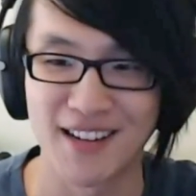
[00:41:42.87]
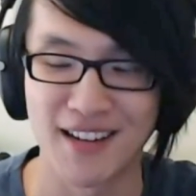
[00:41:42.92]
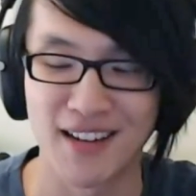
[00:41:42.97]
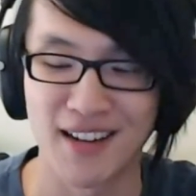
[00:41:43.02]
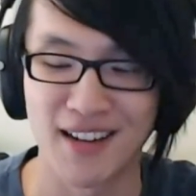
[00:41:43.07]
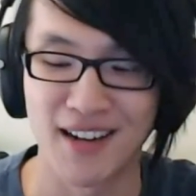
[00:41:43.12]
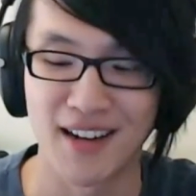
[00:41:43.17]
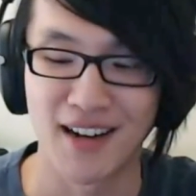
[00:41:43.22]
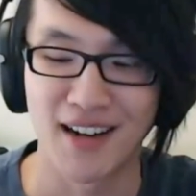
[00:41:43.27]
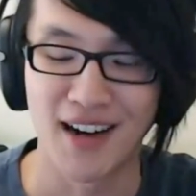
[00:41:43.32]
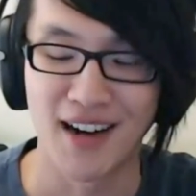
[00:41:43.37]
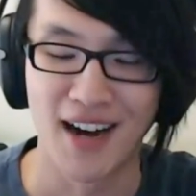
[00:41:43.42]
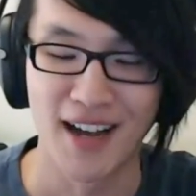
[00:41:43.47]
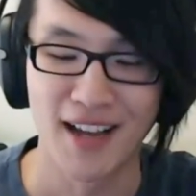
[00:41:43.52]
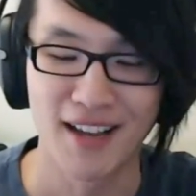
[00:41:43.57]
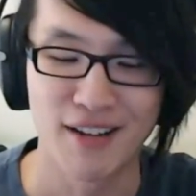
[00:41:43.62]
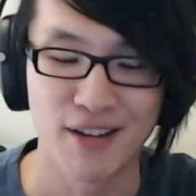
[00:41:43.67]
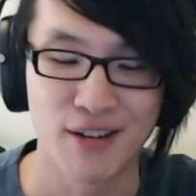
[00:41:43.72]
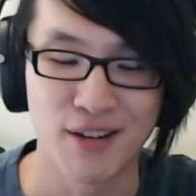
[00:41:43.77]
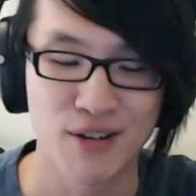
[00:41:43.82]
Uh,
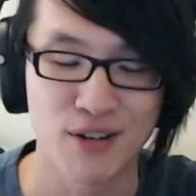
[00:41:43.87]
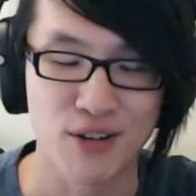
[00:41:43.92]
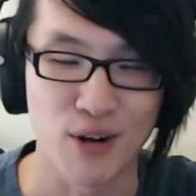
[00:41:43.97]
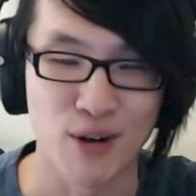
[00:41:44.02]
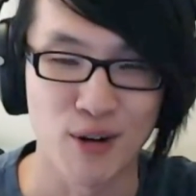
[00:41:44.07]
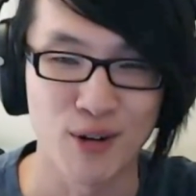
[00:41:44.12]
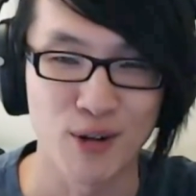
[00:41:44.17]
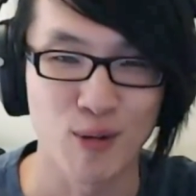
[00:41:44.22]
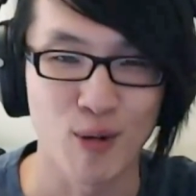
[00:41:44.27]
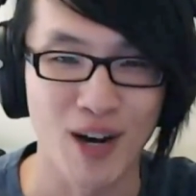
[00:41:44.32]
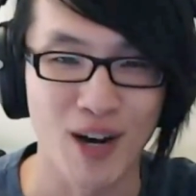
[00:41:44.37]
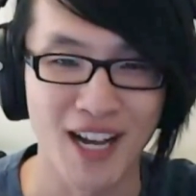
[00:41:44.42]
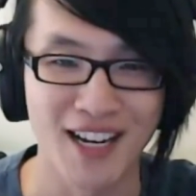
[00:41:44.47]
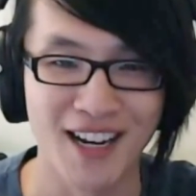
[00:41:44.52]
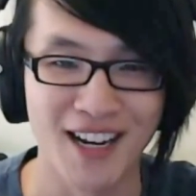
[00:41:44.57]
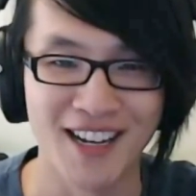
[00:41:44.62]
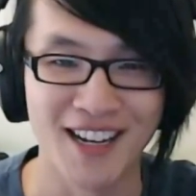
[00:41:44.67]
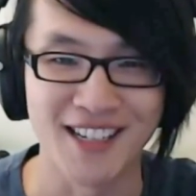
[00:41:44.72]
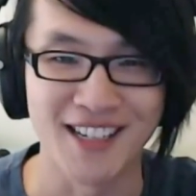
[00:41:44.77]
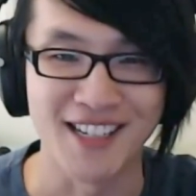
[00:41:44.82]
I don't
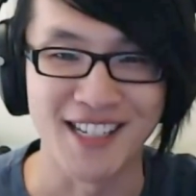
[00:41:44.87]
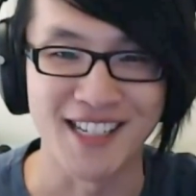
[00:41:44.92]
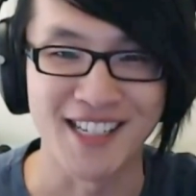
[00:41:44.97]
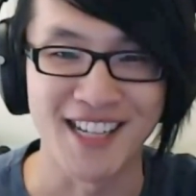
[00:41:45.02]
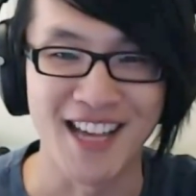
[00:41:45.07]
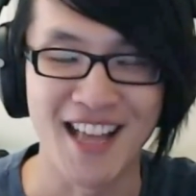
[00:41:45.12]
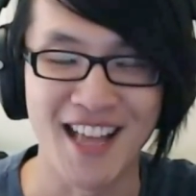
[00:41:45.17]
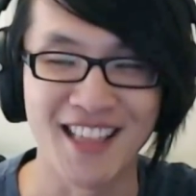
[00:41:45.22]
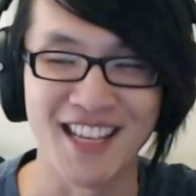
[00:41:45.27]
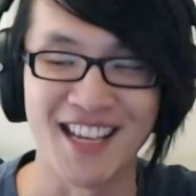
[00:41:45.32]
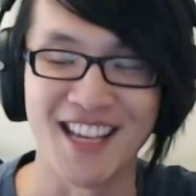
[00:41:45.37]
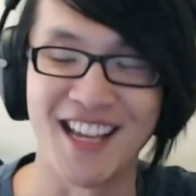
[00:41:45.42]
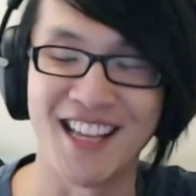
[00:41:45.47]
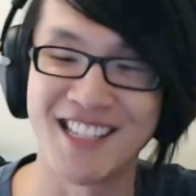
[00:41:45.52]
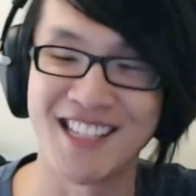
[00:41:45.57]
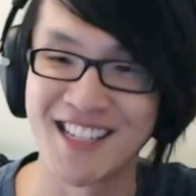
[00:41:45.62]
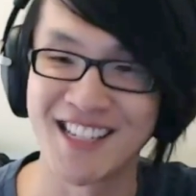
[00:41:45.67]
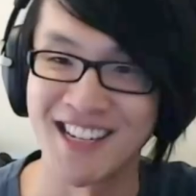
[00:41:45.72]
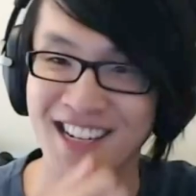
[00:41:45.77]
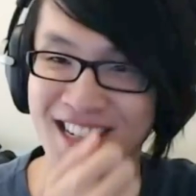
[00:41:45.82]
quite understand the
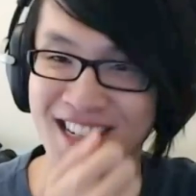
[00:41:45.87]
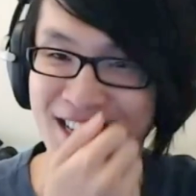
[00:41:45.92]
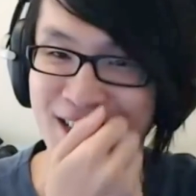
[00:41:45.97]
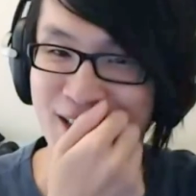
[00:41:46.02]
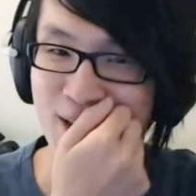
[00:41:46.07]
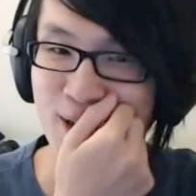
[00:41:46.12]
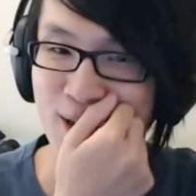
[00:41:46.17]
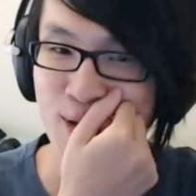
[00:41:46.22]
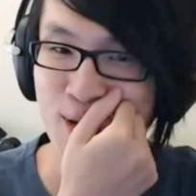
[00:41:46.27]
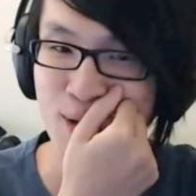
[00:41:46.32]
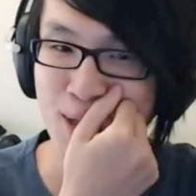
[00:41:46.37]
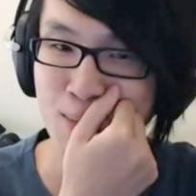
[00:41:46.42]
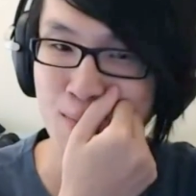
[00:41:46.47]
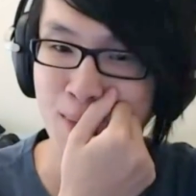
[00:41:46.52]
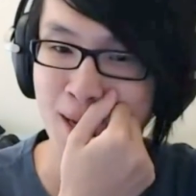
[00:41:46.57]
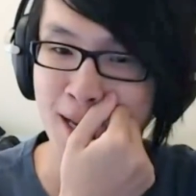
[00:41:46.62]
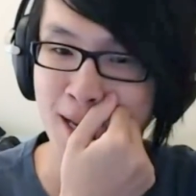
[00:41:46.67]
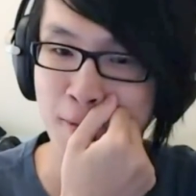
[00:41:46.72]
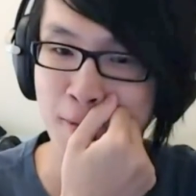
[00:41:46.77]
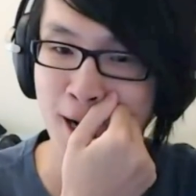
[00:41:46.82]
instinct to do
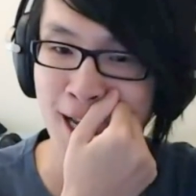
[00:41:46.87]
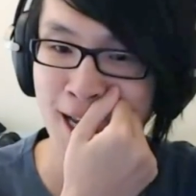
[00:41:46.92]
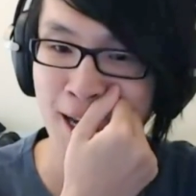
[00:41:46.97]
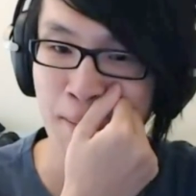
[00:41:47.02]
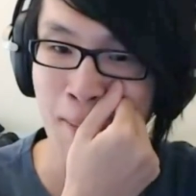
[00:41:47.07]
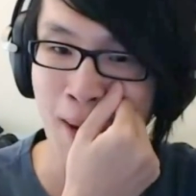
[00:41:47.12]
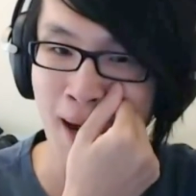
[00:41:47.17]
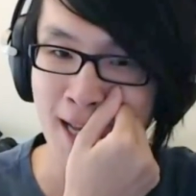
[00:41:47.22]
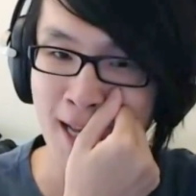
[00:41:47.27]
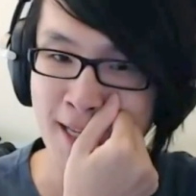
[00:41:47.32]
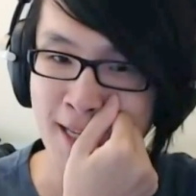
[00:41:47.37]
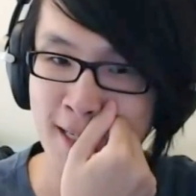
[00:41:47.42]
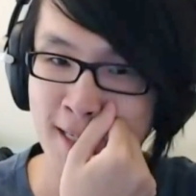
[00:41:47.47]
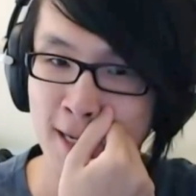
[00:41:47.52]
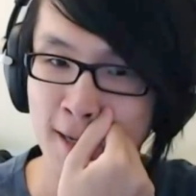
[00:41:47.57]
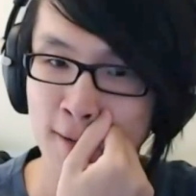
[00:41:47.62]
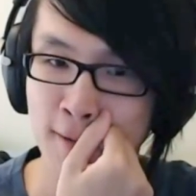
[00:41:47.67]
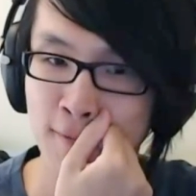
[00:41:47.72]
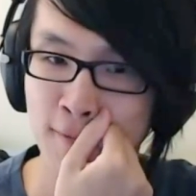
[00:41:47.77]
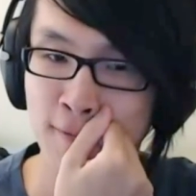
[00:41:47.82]
speedrunning
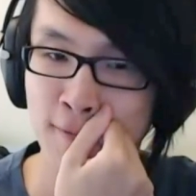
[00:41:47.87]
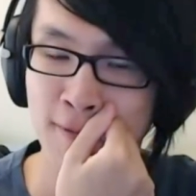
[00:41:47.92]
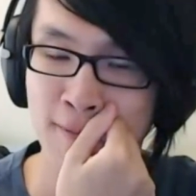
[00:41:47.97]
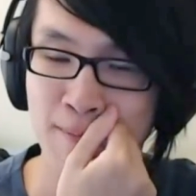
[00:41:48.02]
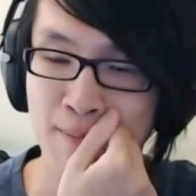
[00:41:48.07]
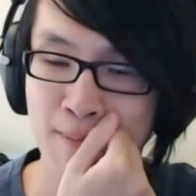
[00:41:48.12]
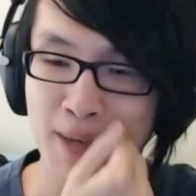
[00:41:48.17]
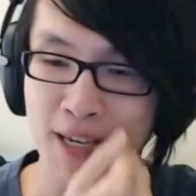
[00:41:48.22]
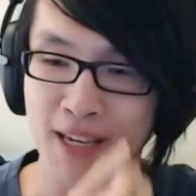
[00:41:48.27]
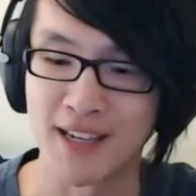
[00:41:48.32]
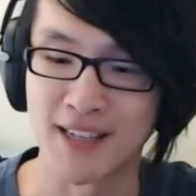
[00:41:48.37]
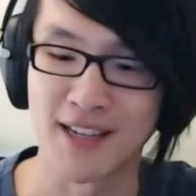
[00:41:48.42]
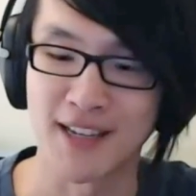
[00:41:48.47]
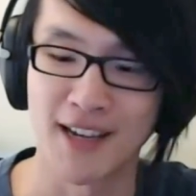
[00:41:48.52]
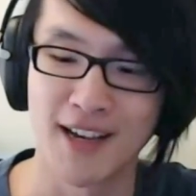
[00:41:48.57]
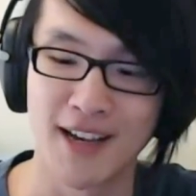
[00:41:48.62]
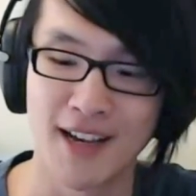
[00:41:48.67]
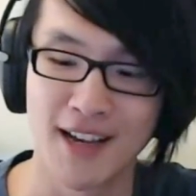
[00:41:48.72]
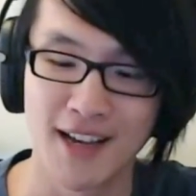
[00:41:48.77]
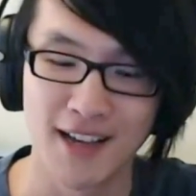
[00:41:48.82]
myself because,
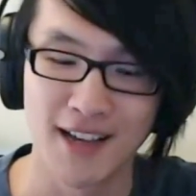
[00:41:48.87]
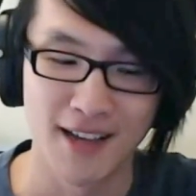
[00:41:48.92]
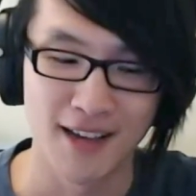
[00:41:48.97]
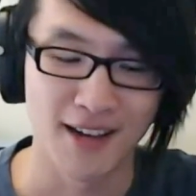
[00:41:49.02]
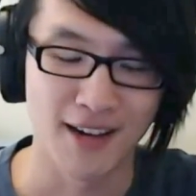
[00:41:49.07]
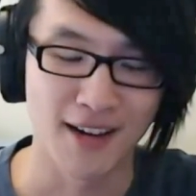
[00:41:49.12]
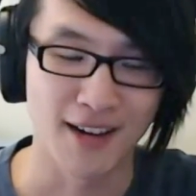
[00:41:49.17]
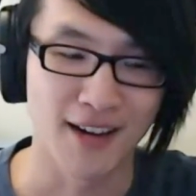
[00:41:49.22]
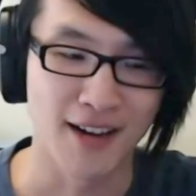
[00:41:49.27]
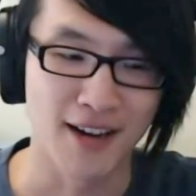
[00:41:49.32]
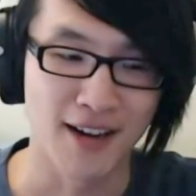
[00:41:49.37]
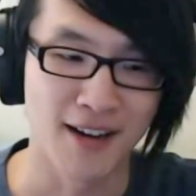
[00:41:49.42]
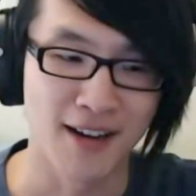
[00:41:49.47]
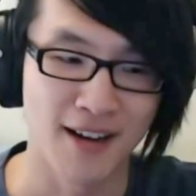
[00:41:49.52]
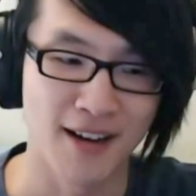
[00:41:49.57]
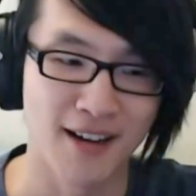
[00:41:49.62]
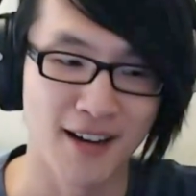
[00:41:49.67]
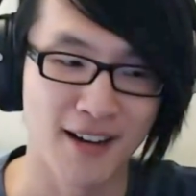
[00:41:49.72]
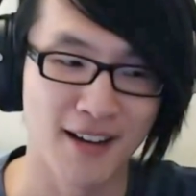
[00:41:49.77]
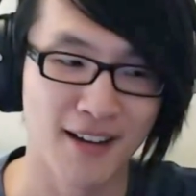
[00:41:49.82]

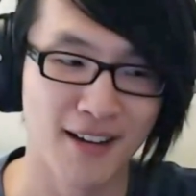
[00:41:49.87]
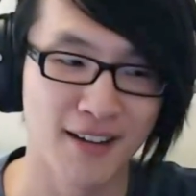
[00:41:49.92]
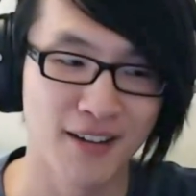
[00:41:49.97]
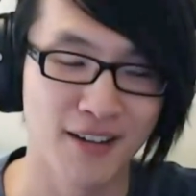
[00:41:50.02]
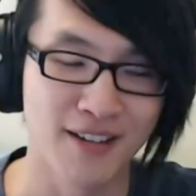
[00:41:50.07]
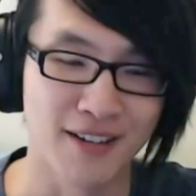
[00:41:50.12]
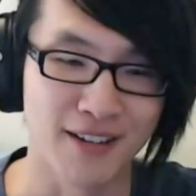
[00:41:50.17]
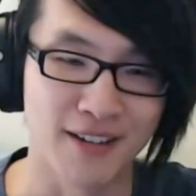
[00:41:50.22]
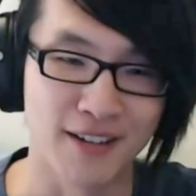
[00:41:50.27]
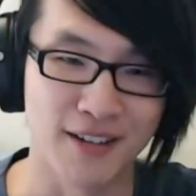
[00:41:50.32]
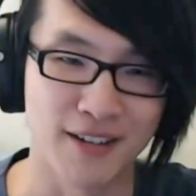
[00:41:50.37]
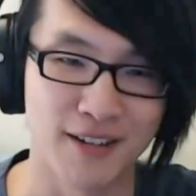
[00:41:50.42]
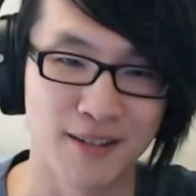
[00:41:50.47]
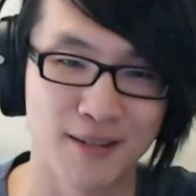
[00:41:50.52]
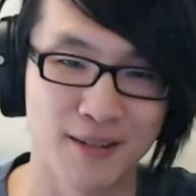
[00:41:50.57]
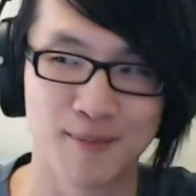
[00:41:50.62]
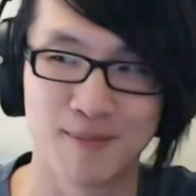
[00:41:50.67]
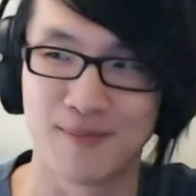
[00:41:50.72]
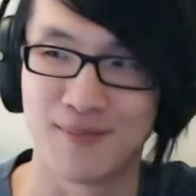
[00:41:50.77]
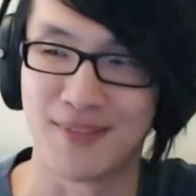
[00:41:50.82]
uh, you know,
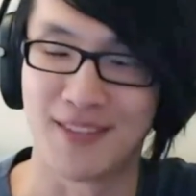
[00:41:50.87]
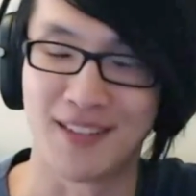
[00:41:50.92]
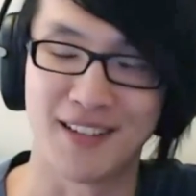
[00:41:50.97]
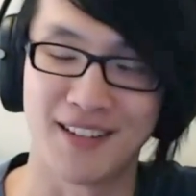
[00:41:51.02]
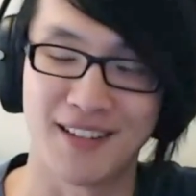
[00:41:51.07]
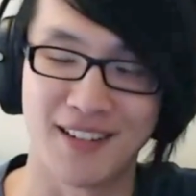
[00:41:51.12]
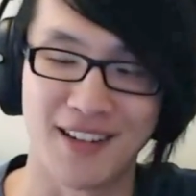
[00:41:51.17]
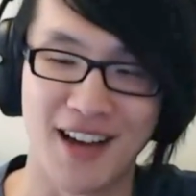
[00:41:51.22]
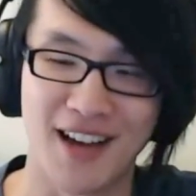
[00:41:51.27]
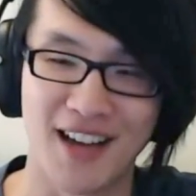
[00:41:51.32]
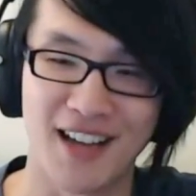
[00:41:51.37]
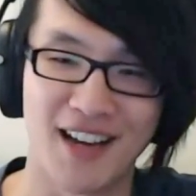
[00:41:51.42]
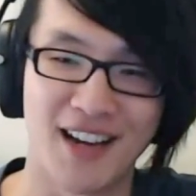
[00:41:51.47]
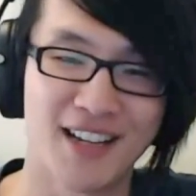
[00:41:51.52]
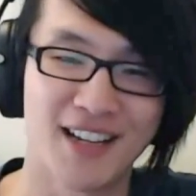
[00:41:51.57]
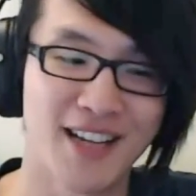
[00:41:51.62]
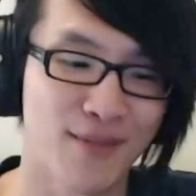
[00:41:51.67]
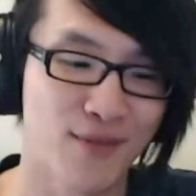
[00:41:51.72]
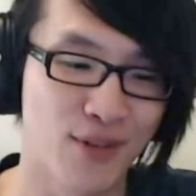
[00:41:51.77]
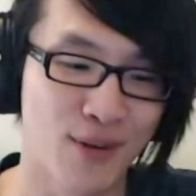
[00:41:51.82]
I, I
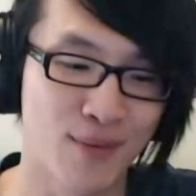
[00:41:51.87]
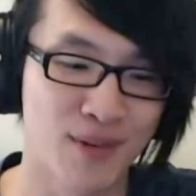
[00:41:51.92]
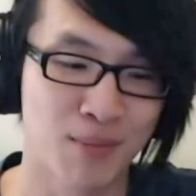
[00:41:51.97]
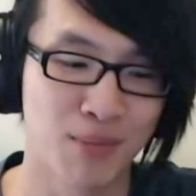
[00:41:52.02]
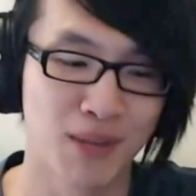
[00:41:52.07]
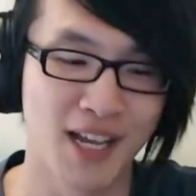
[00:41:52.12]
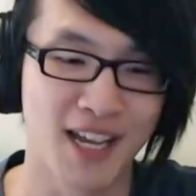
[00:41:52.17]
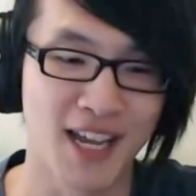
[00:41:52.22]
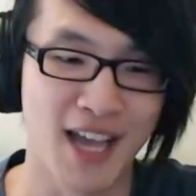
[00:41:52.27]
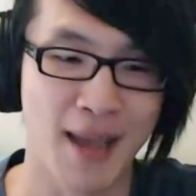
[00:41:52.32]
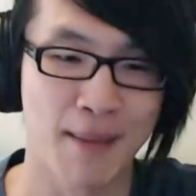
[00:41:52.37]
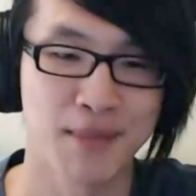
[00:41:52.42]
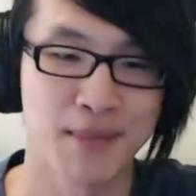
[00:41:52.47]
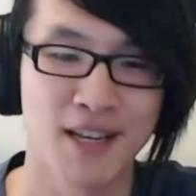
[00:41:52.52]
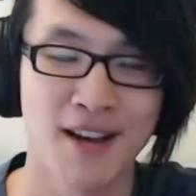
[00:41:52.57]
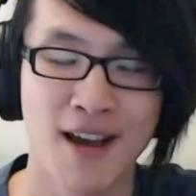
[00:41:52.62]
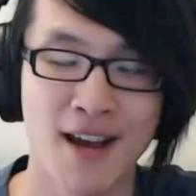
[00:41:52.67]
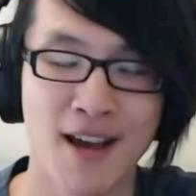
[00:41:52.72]
take forever to play games.